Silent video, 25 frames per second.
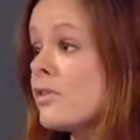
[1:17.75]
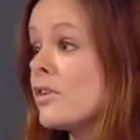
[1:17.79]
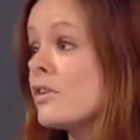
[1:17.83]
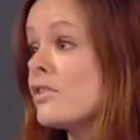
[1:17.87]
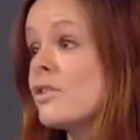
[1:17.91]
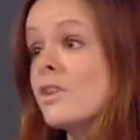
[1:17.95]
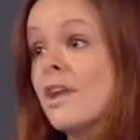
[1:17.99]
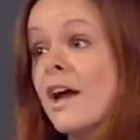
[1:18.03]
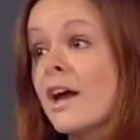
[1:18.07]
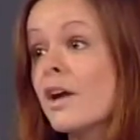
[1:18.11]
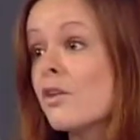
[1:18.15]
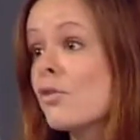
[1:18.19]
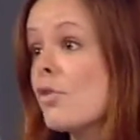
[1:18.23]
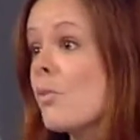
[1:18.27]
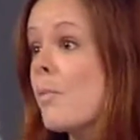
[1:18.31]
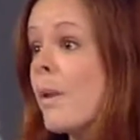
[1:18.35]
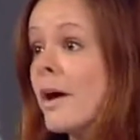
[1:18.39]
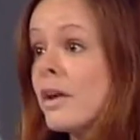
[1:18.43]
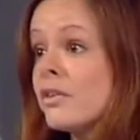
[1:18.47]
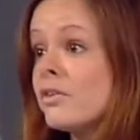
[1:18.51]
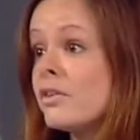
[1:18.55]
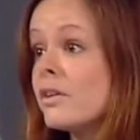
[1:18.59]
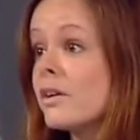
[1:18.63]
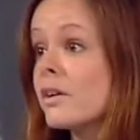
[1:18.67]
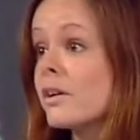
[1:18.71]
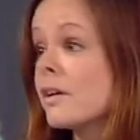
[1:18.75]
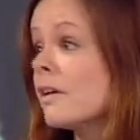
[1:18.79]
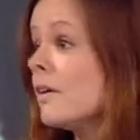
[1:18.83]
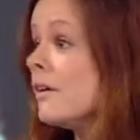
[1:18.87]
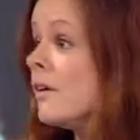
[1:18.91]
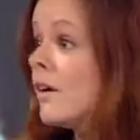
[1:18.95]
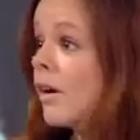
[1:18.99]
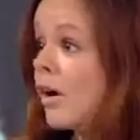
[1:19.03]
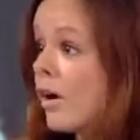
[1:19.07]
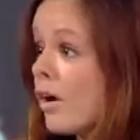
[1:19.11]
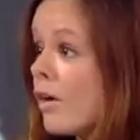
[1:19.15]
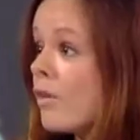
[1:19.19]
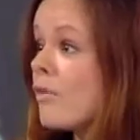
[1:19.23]
It's an acrobatic
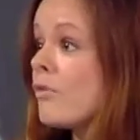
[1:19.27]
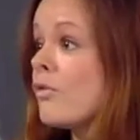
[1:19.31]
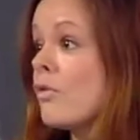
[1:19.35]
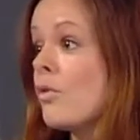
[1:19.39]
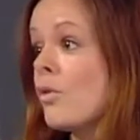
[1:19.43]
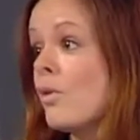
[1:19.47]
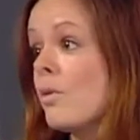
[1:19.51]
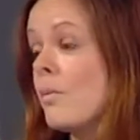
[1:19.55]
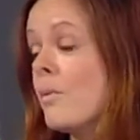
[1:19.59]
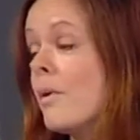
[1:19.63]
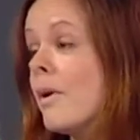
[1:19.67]
art form.